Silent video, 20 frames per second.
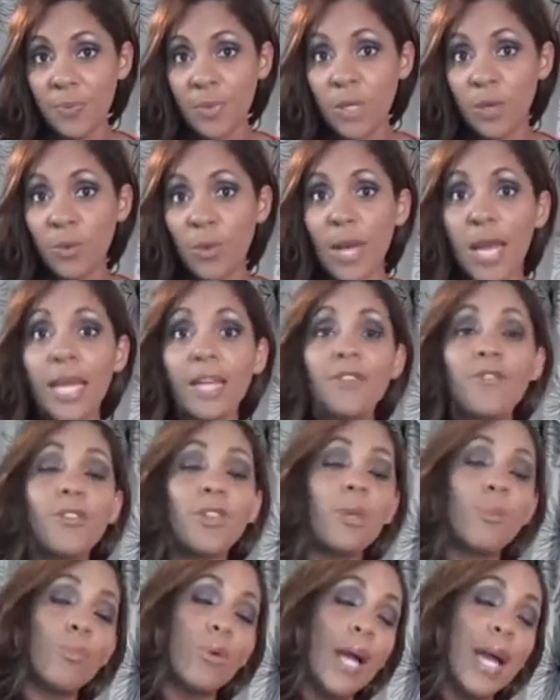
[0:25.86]
right? For
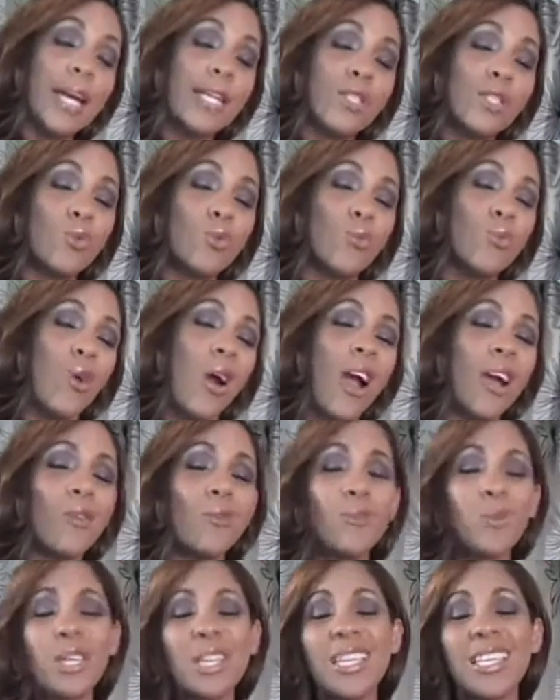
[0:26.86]
the brides who aren't
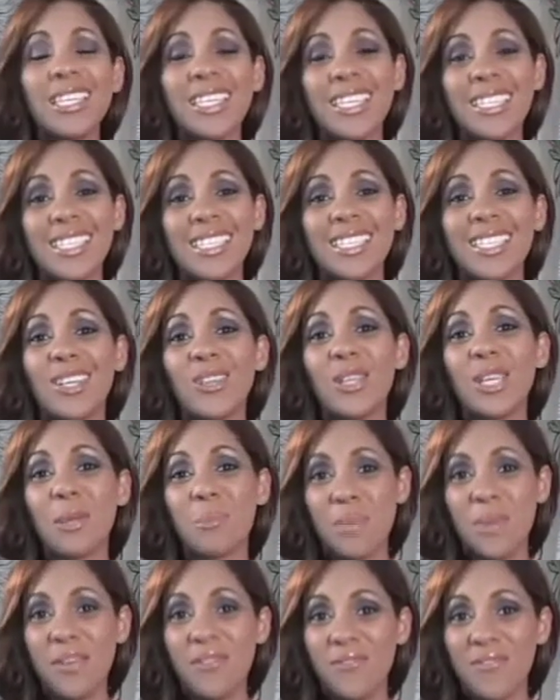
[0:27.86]
really necessarily a
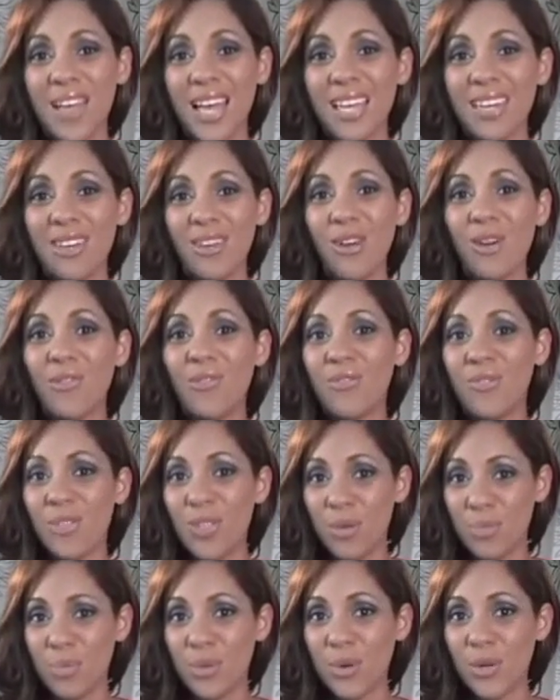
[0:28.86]
big fan of the
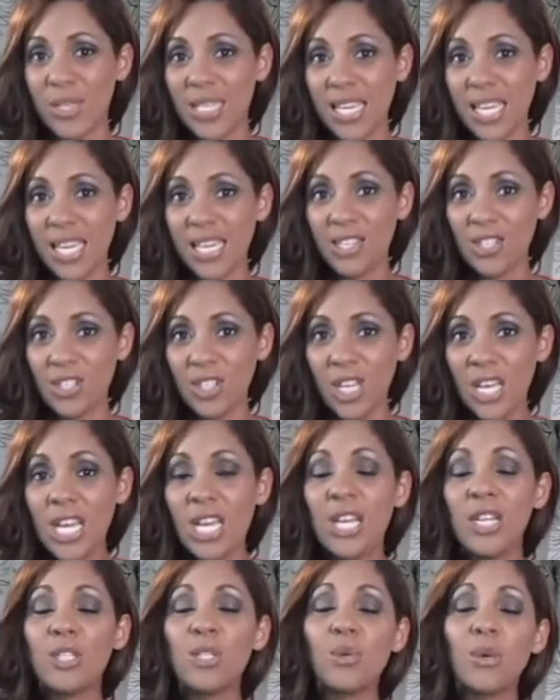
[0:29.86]
birdcage.
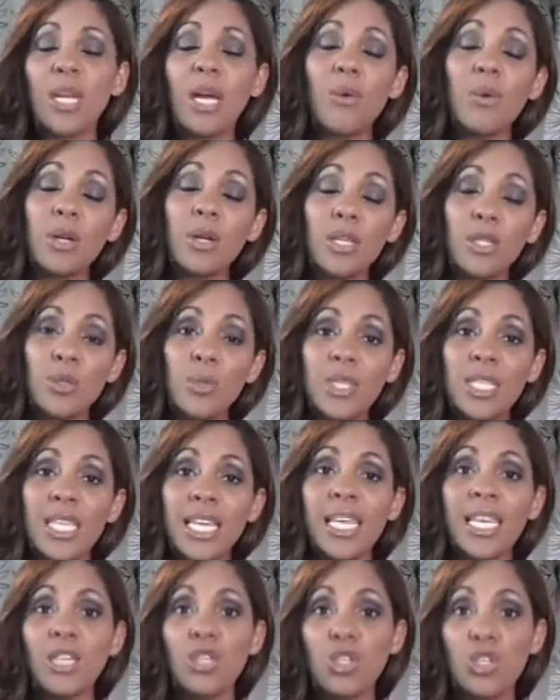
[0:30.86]
So what I want to do today
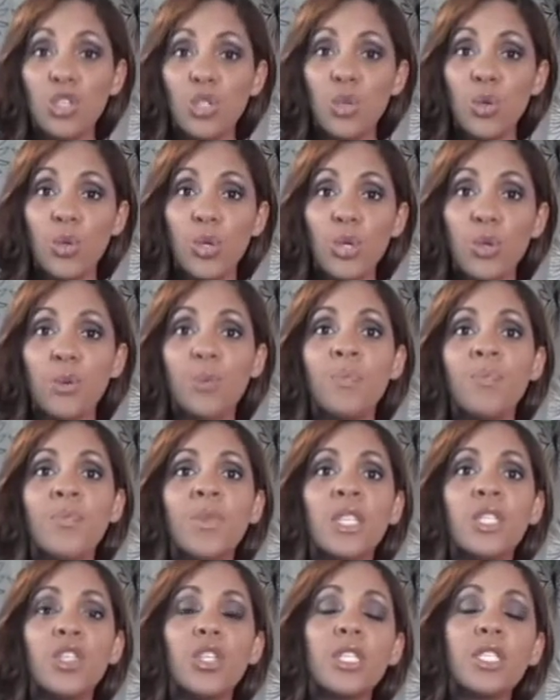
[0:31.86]
is show you
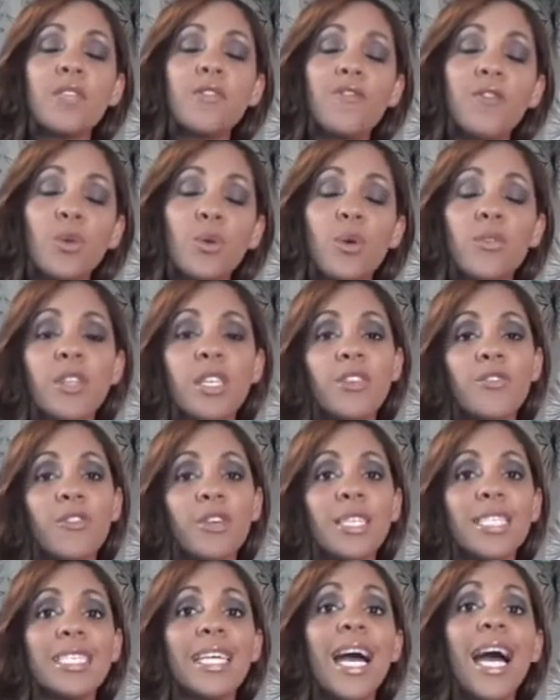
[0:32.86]
just a few of the
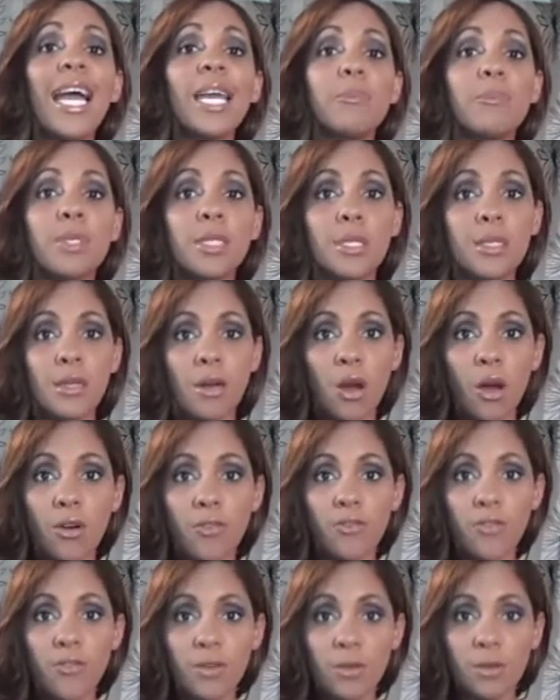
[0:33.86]
different types
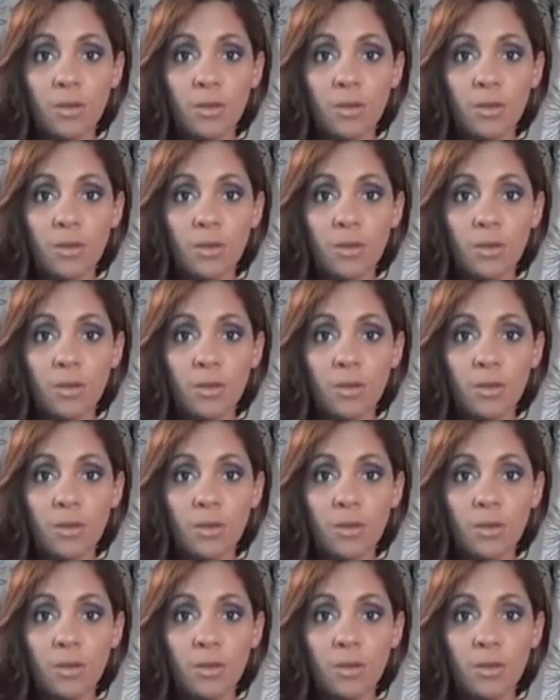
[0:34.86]
of